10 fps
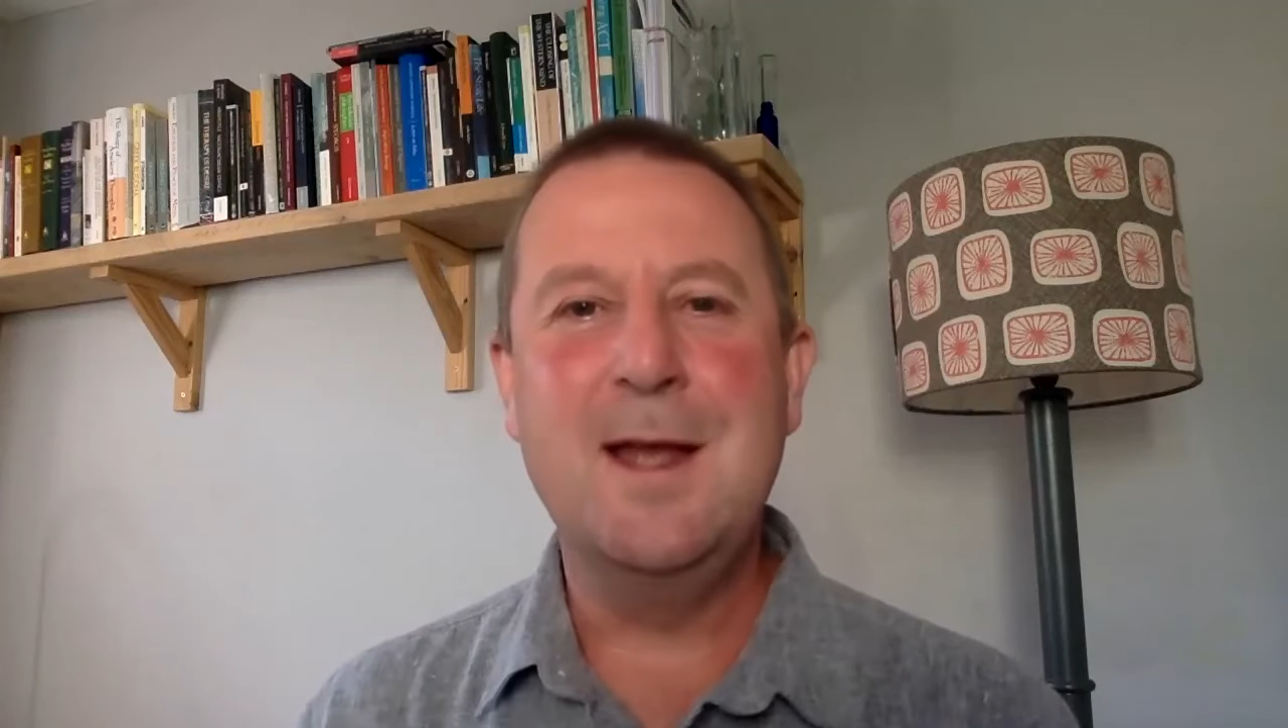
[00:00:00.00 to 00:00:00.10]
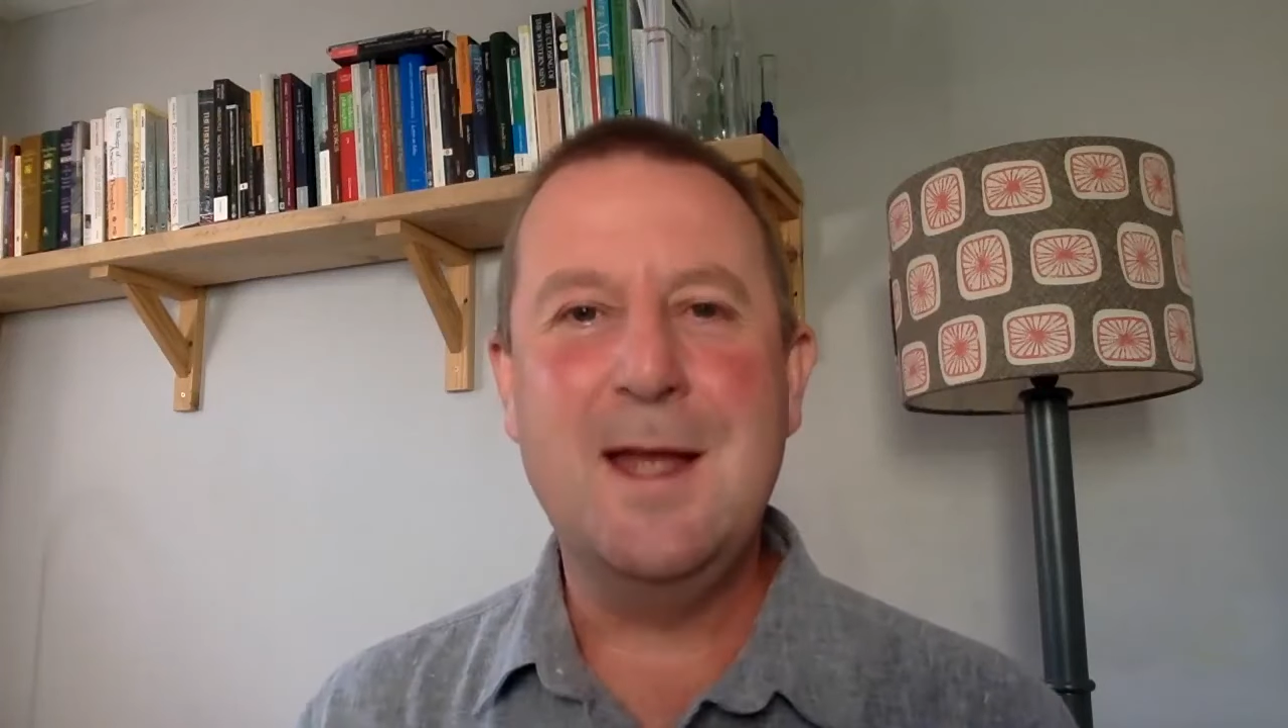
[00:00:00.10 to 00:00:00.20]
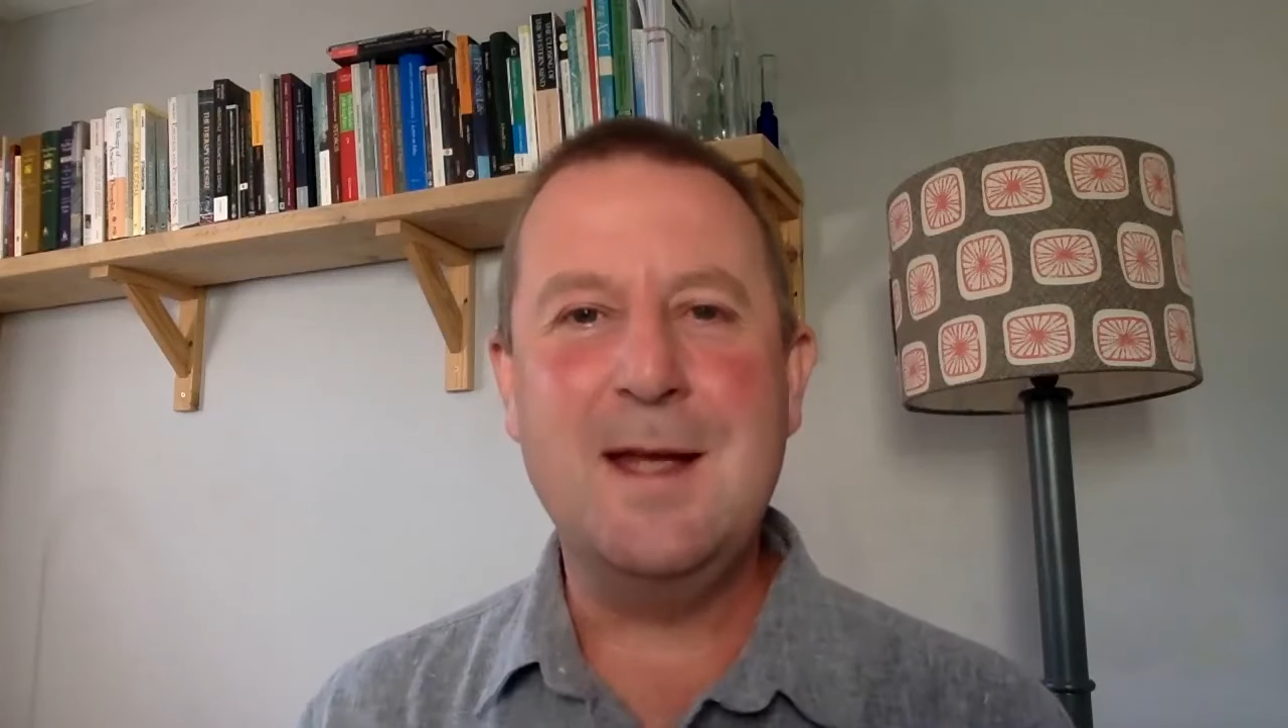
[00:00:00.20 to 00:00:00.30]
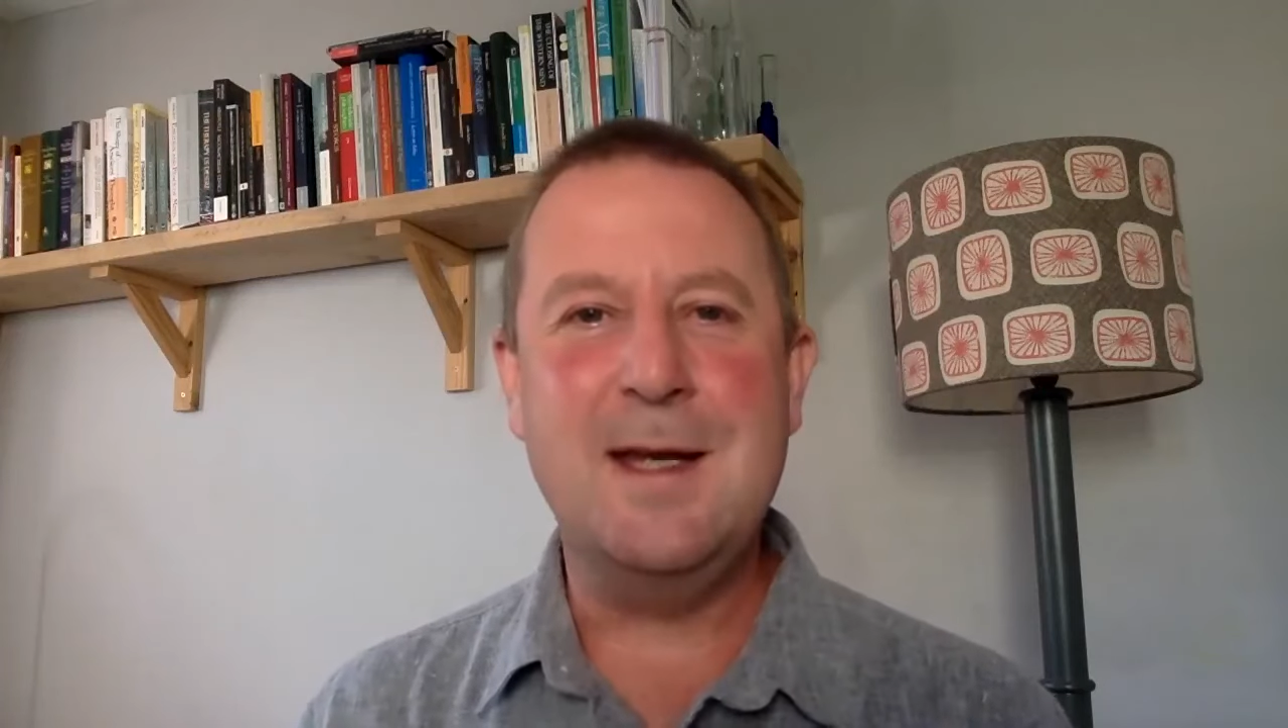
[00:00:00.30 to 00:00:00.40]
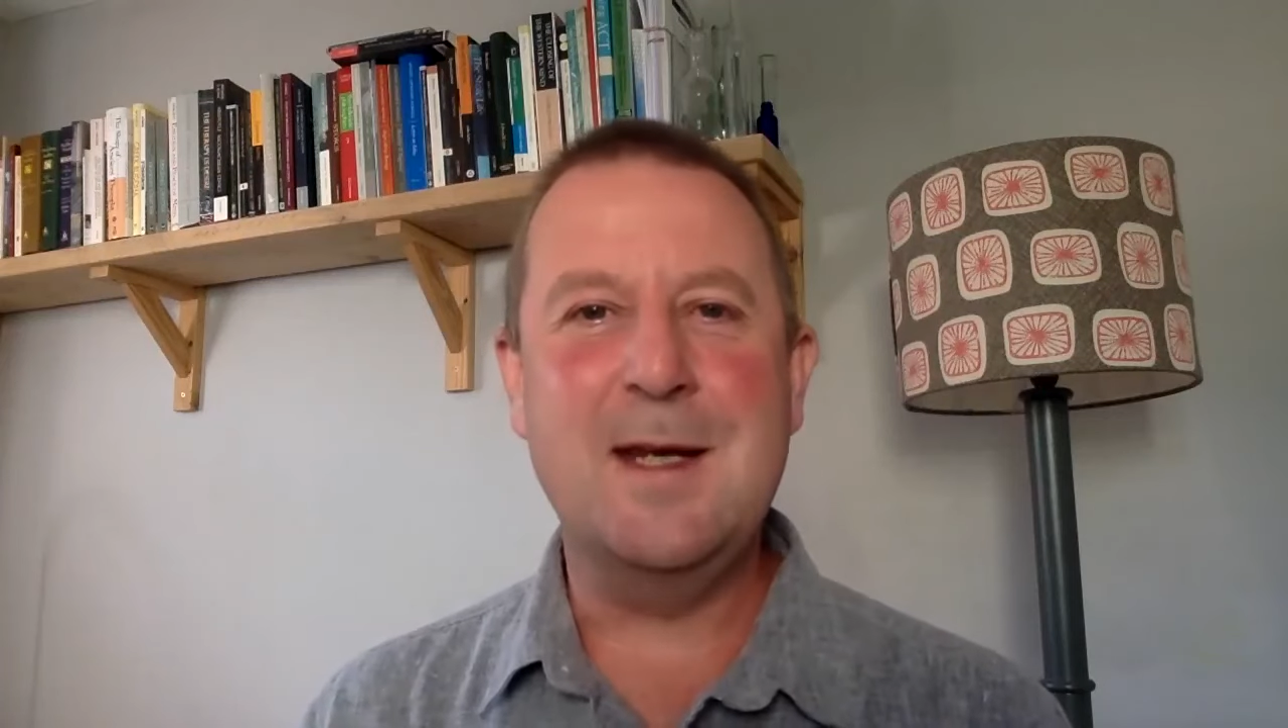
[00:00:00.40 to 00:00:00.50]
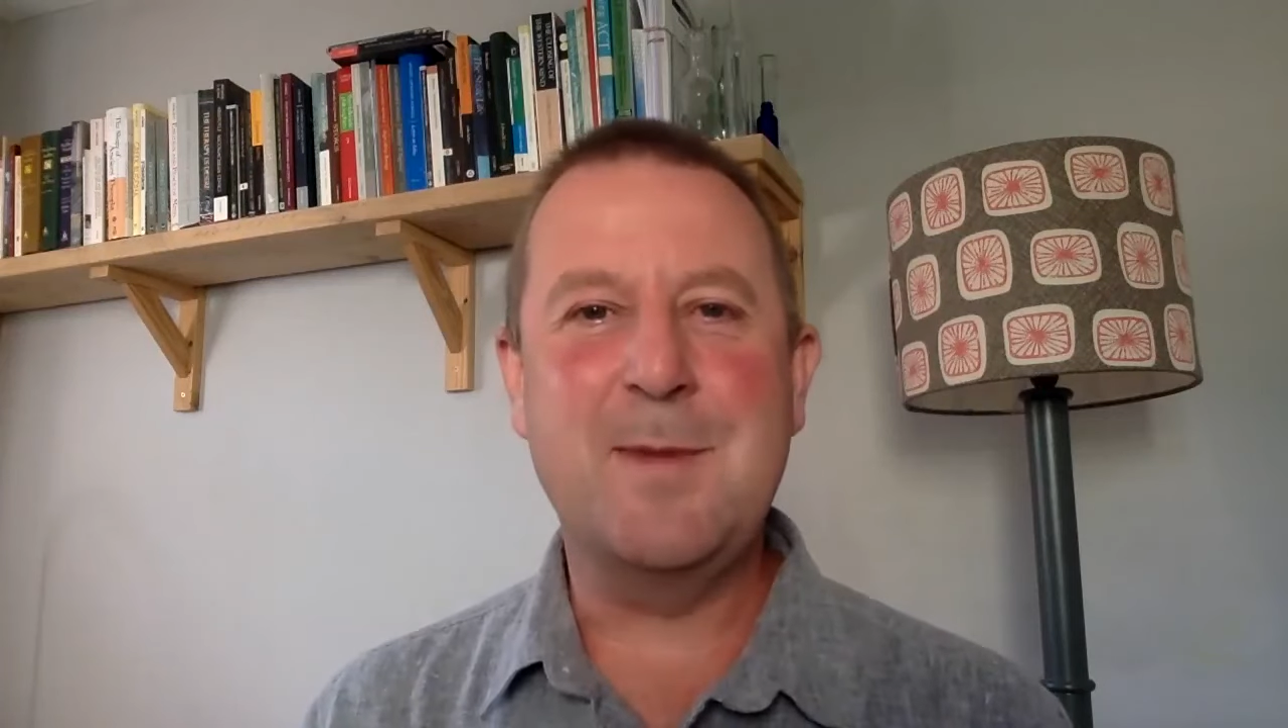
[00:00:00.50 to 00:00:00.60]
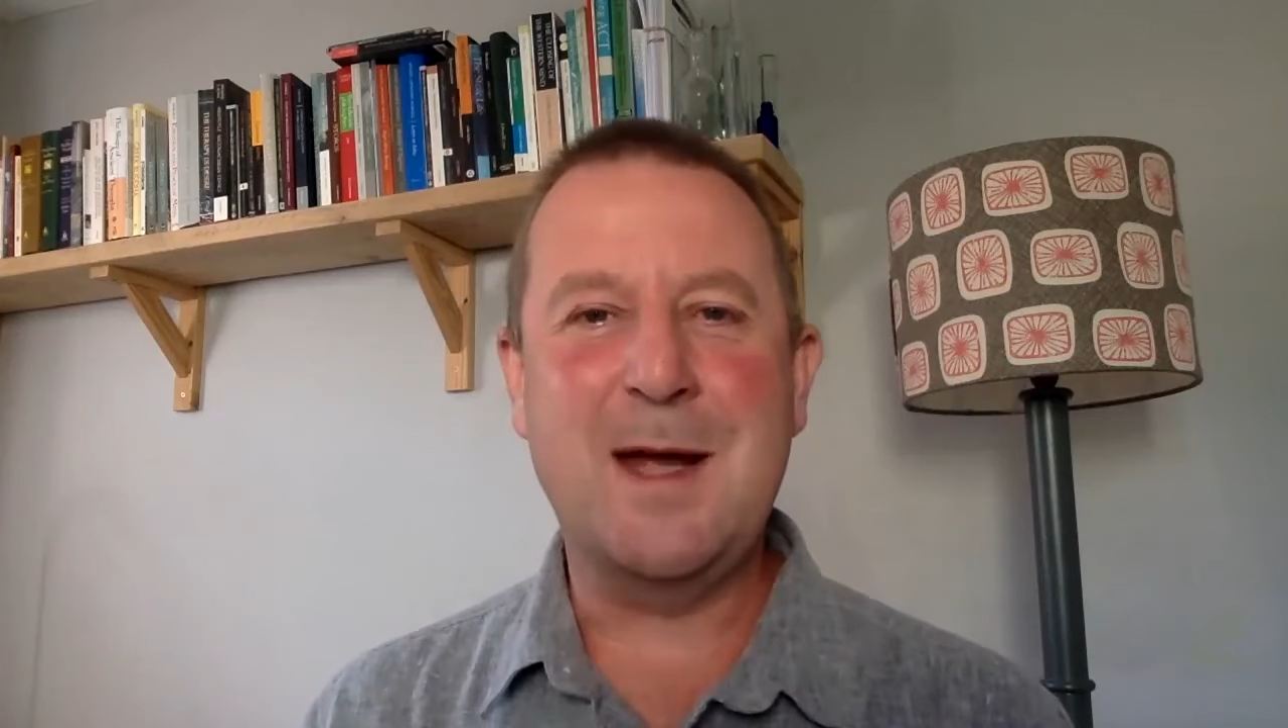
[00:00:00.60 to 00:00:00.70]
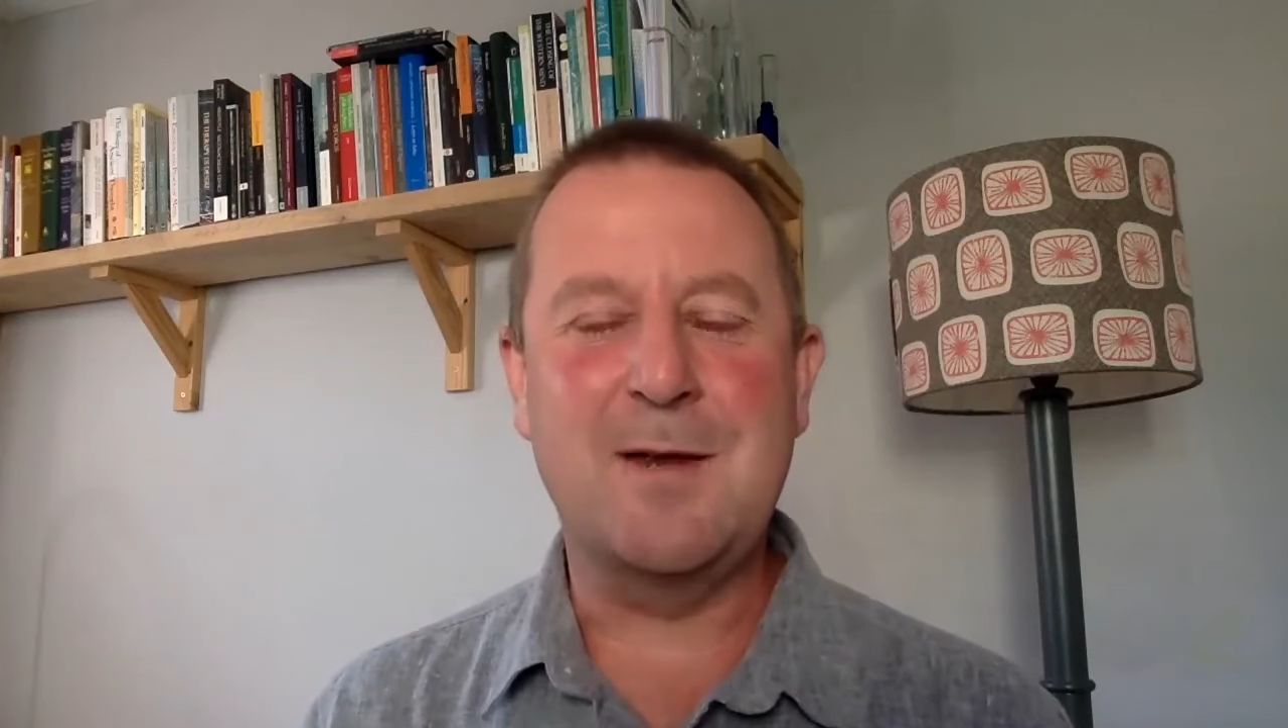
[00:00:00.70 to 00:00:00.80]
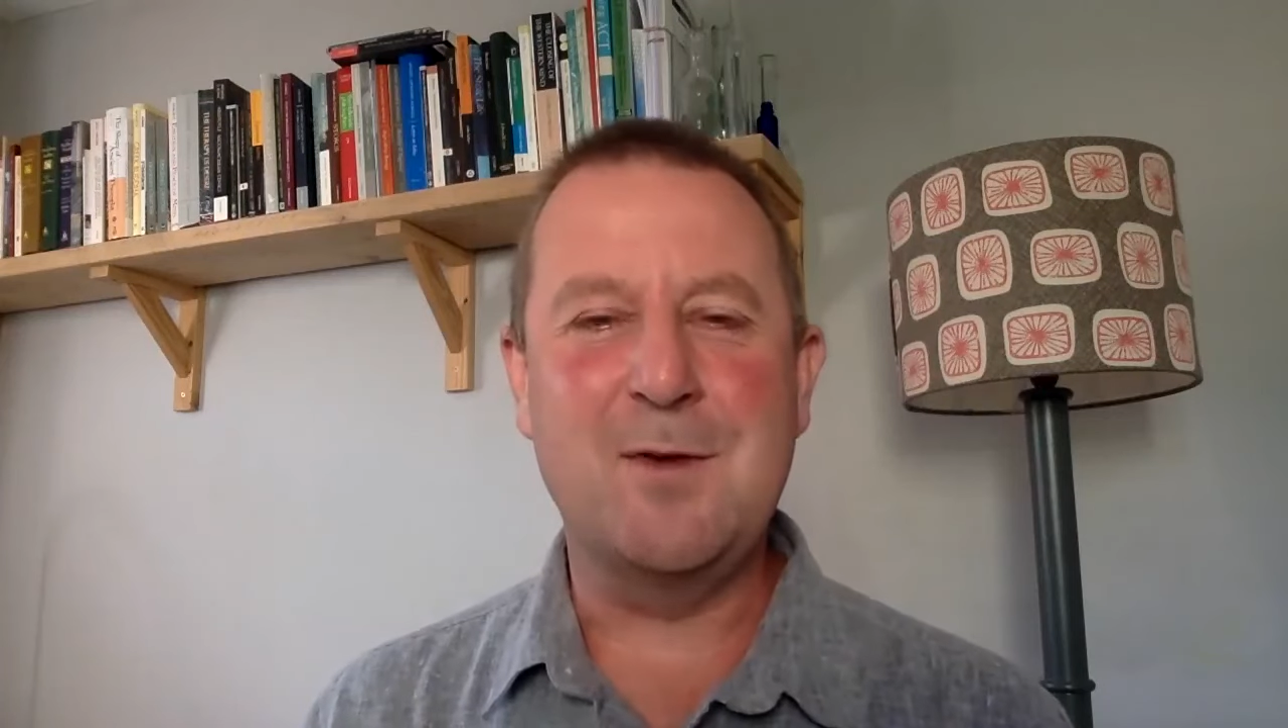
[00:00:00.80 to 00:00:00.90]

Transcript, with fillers: in, in the back